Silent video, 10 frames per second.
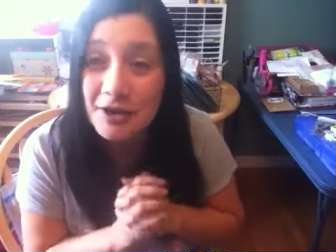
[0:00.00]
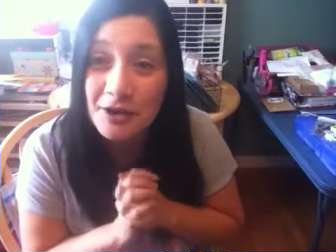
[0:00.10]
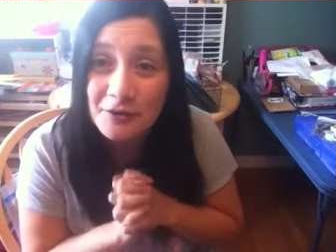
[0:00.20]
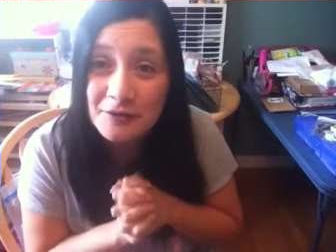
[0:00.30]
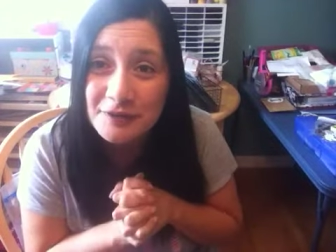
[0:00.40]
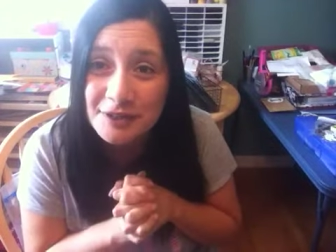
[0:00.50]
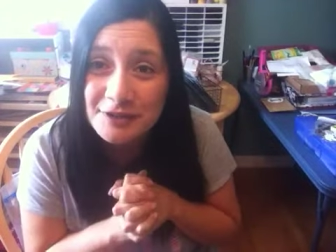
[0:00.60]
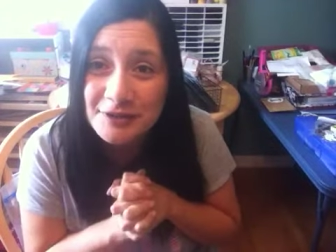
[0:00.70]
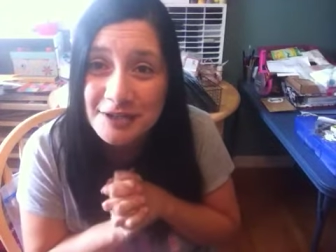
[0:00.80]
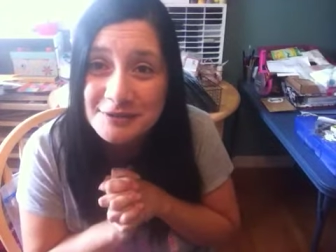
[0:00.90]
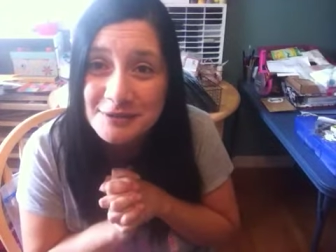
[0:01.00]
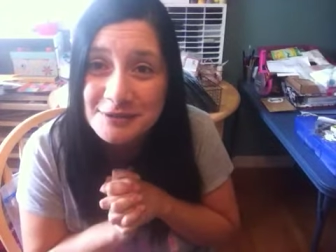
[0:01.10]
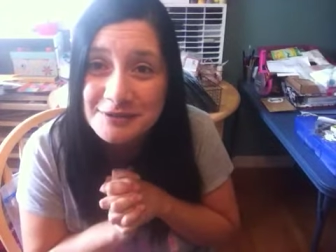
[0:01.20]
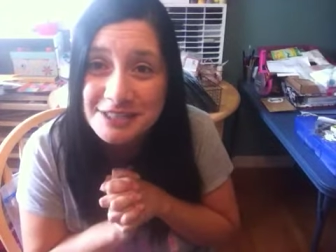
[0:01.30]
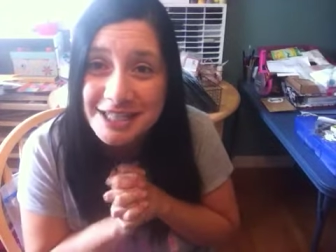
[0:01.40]
Hopefully you guys will
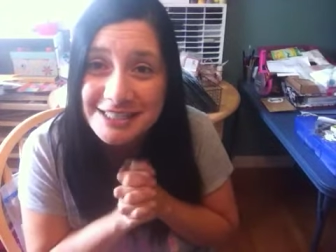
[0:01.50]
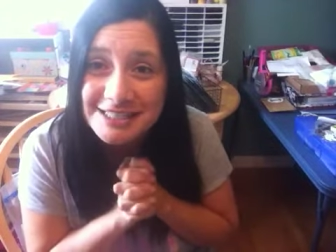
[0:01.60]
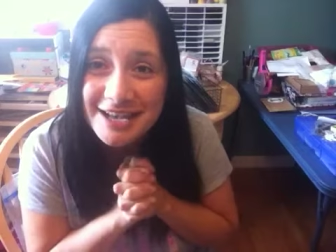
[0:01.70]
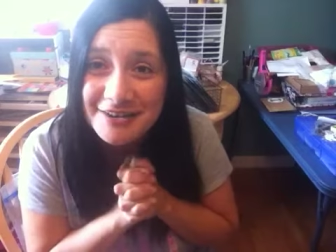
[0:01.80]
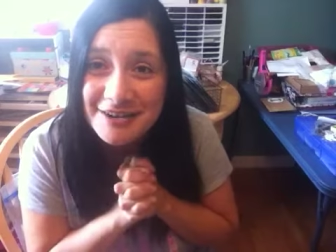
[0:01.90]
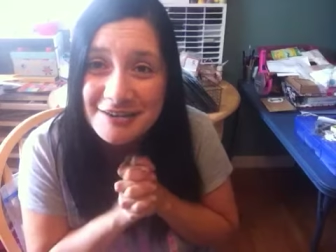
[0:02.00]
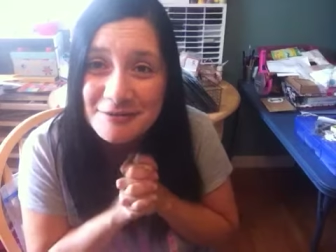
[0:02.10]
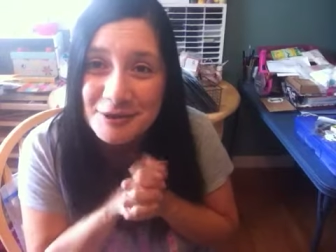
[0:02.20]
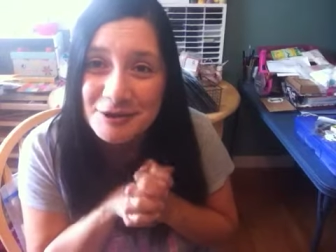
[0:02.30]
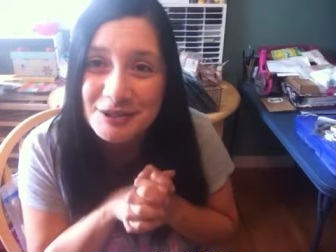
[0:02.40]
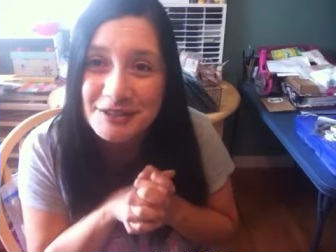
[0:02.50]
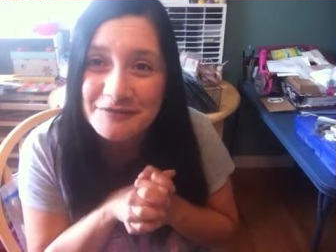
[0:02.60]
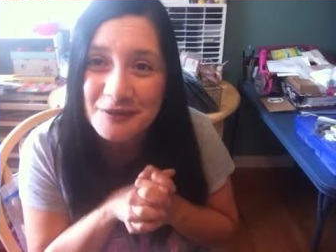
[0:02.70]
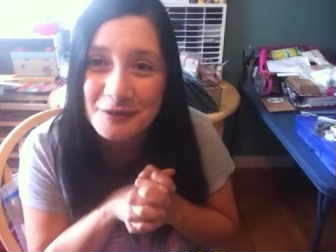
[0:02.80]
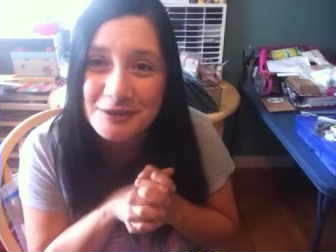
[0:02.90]
go check us out and we're looking
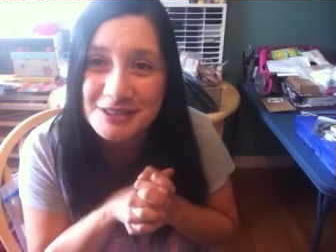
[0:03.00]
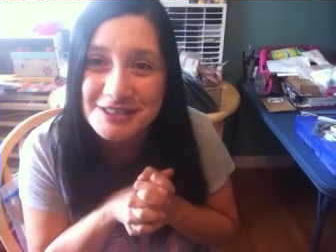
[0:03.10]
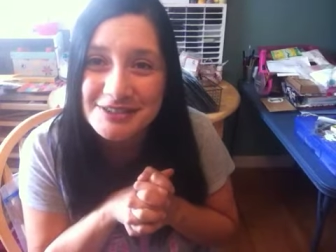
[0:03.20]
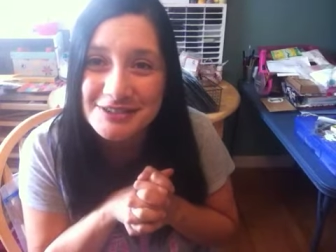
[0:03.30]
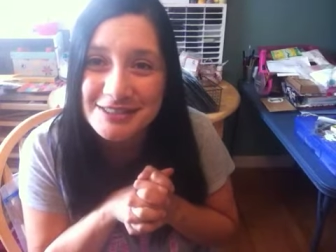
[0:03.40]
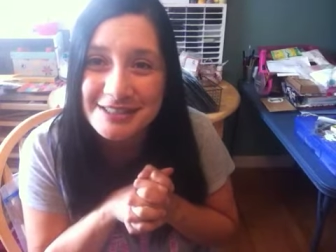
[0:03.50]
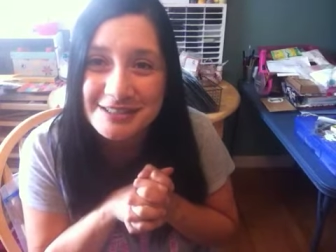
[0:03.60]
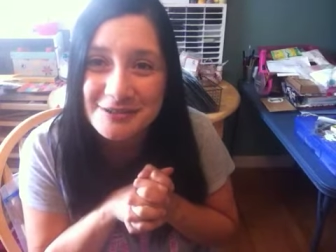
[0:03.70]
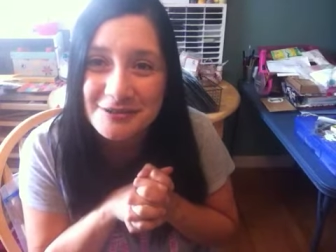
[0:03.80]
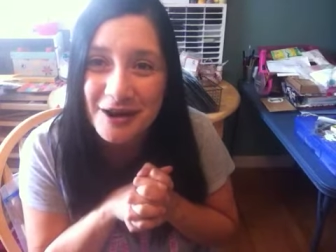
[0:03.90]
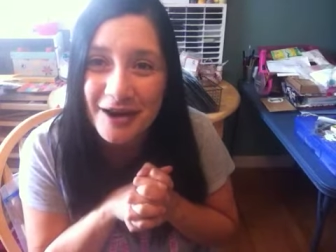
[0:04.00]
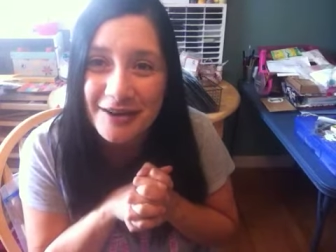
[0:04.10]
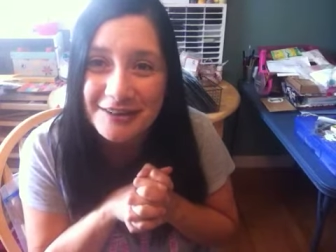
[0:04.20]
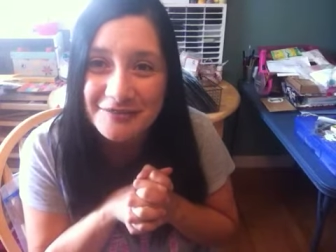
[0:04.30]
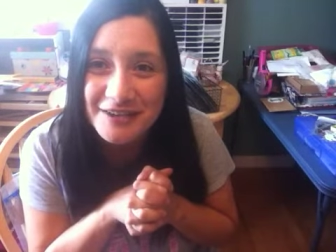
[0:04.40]
forward to seeing you
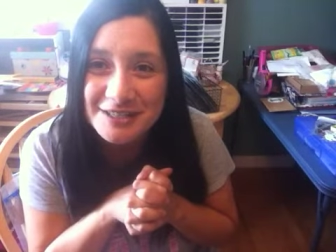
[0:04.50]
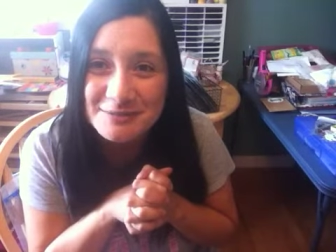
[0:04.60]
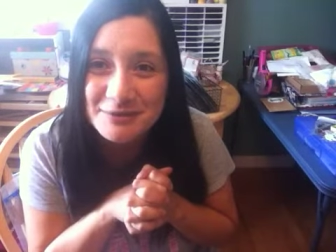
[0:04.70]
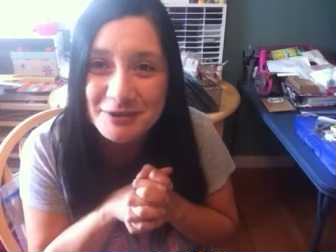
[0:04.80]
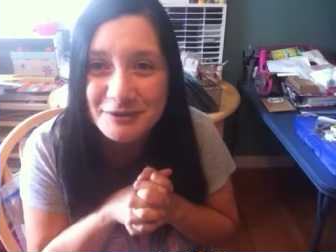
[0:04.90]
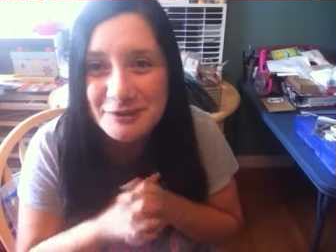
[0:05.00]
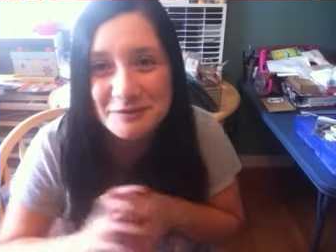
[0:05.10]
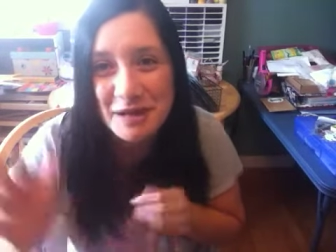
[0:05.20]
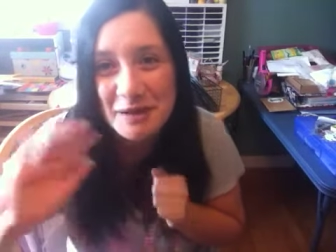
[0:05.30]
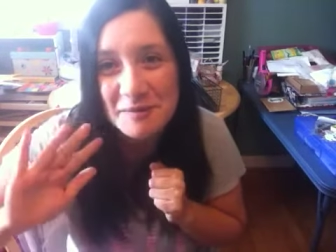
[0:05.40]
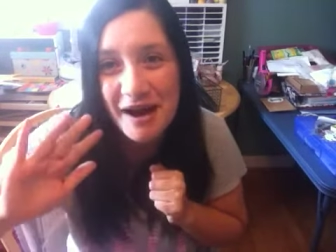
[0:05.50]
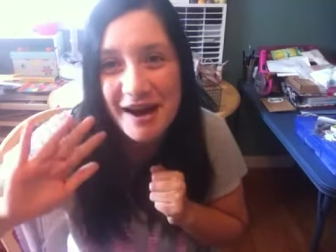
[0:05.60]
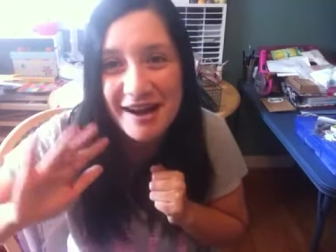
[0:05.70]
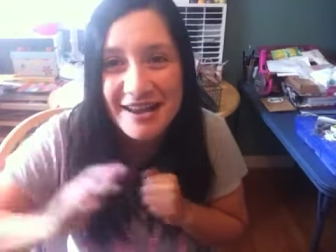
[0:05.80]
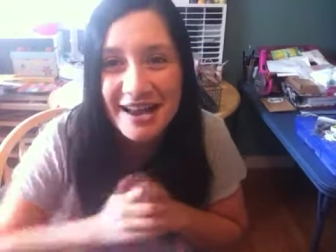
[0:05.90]
on the Facebook group.
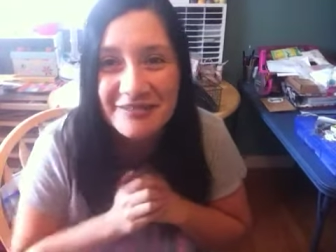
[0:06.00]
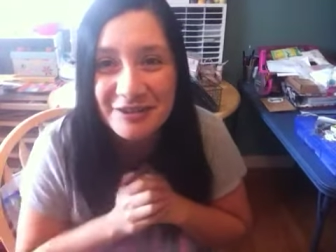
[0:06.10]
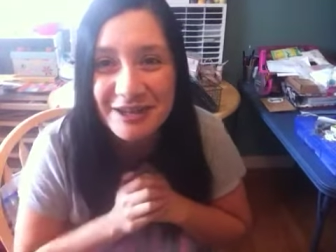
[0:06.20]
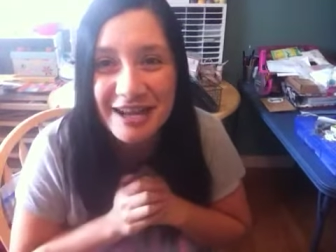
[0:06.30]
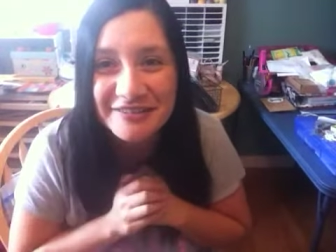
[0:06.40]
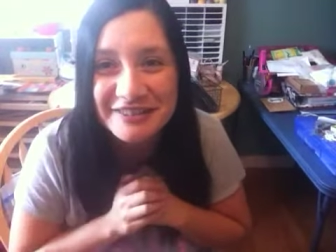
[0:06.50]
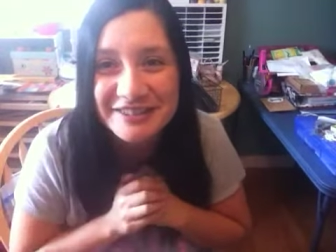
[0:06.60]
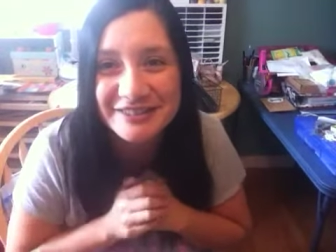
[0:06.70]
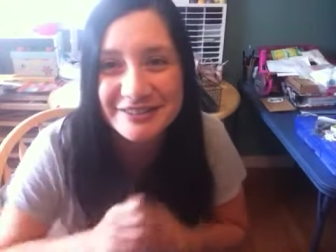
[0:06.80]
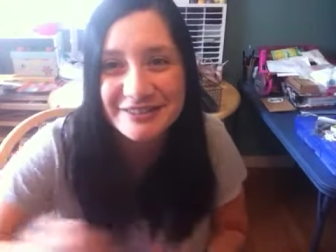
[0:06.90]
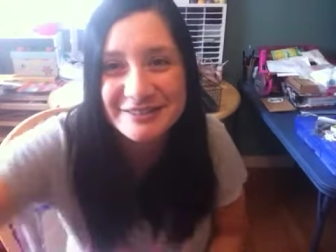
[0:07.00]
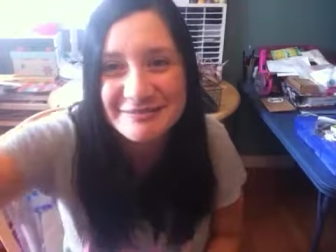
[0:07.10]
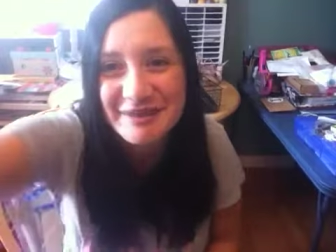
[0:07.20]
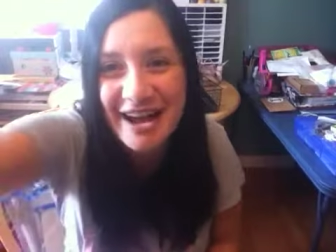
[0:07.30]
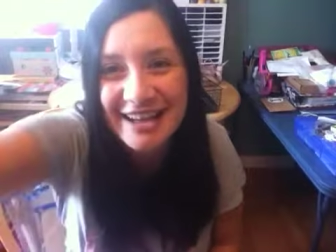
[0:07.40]
Bye. Have a great afternoon.
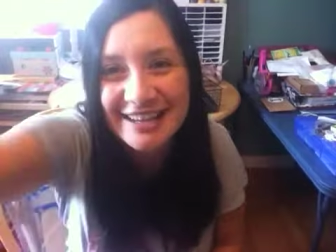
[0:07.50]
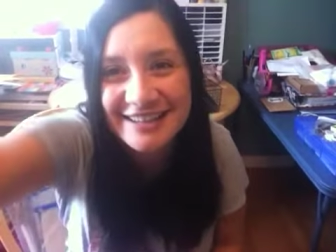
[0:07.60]
Bye.